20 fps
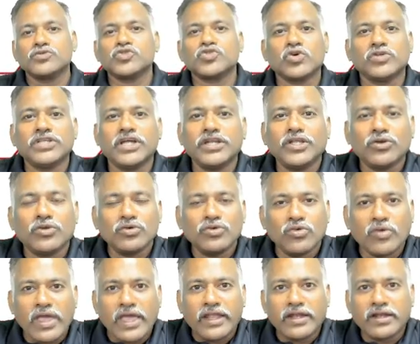so that, you know,
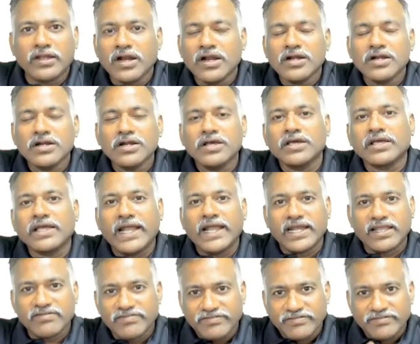you can
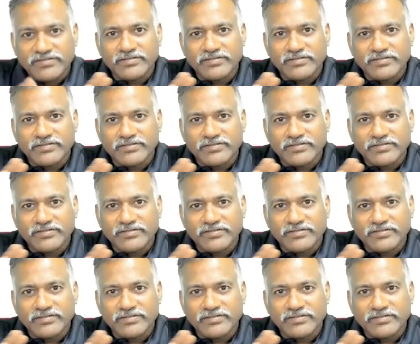get a,